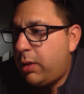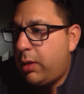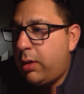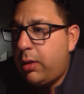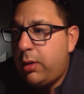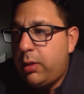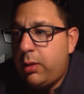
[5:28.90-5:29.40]

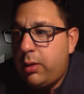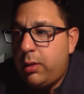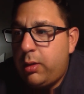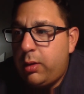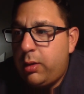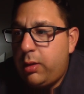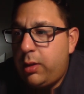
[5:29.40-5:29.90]
uh,
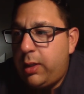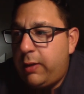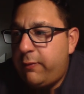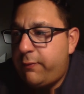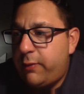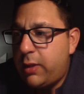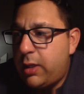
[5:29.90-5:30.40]

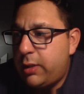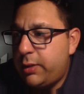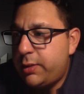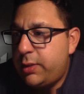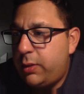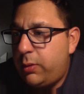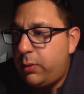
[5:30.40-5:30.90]
they
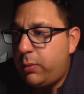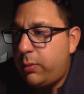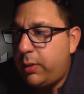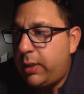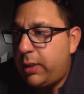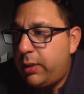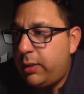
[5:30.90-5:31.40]
flock
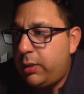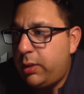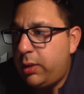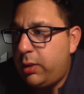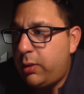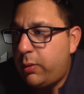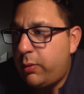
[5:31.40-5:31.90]
to and
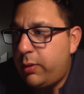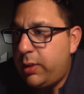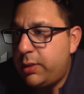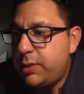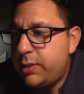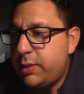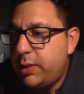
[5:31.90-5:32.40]
you know
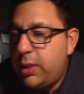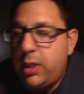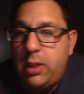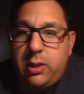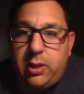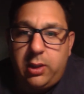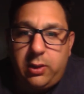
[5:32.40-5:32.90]
they just
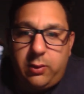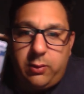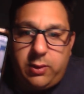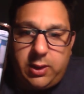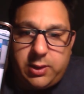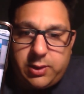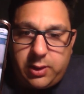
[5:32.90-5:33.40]
they do
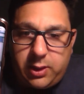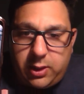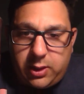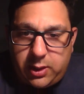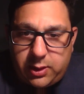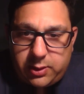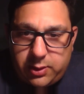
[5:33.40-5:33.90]
things like
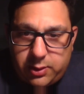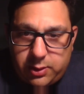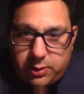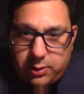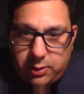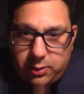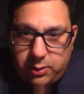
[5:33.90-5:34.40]

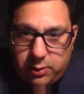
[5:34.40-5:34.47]
this